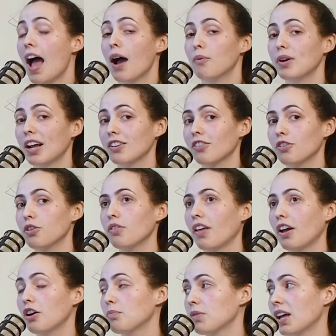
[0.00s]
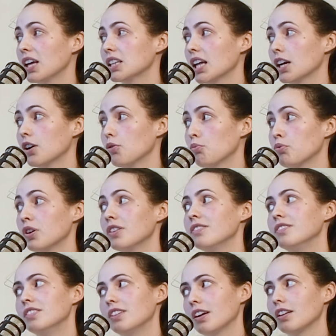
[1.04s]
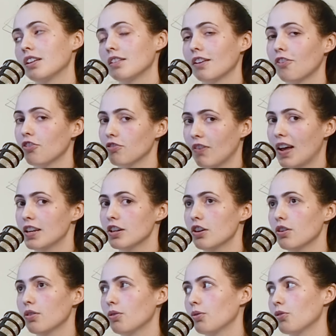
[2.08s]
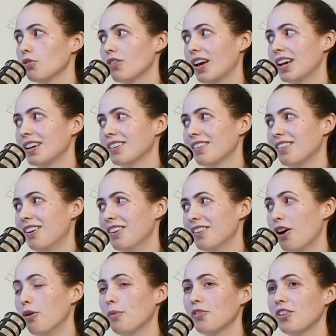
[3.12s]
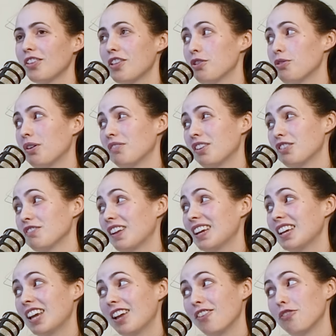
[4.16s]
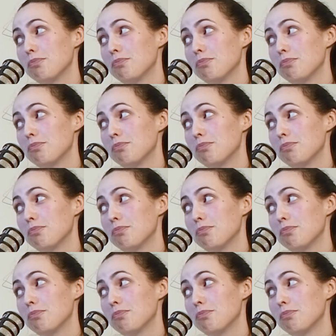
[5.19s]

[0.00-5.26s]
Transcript: when I tell you they're playing like ridiculous venues, like almost like the equivalent of like kids'